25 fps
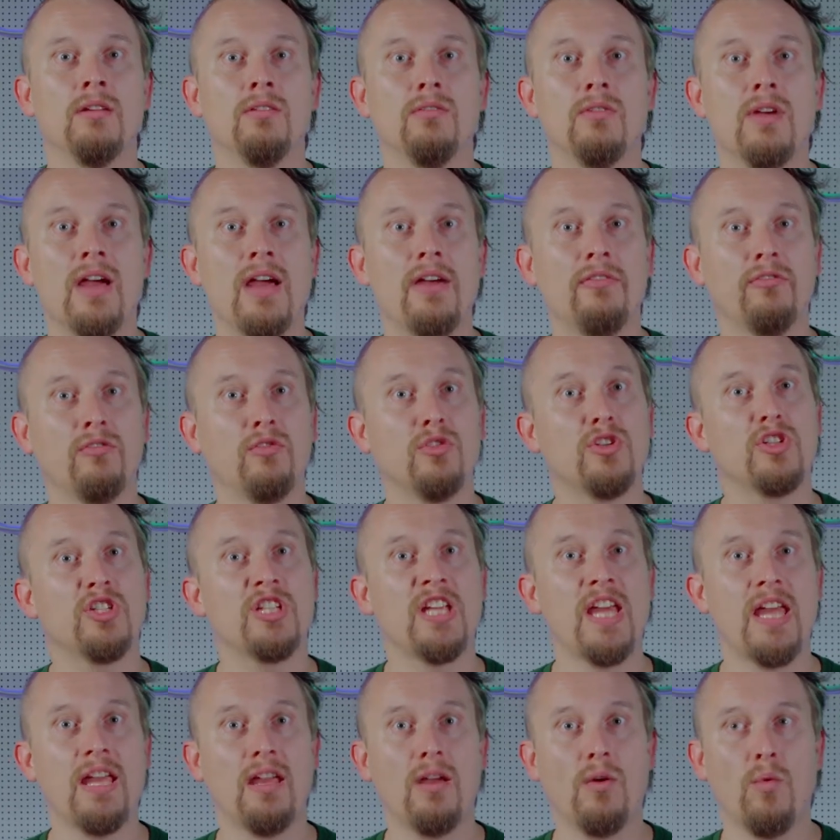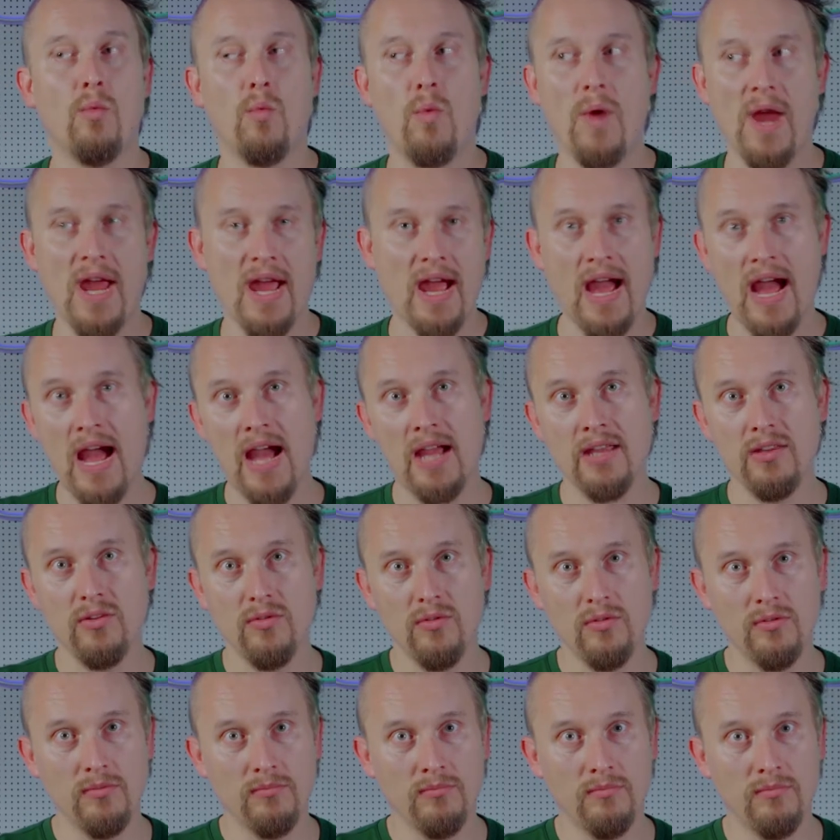You have to check where are
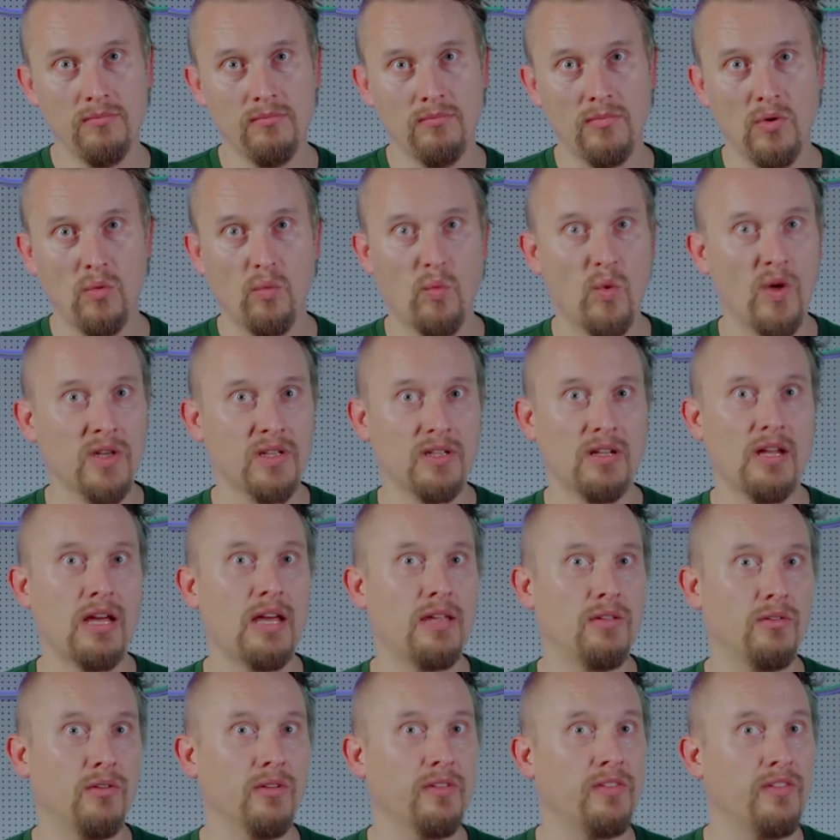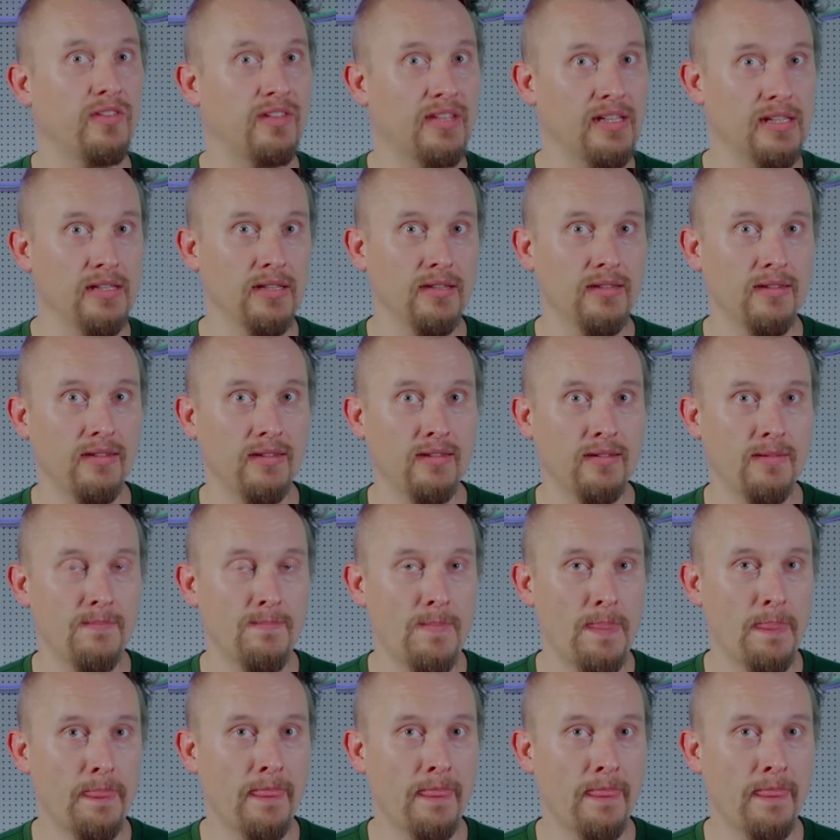you, what are your skills,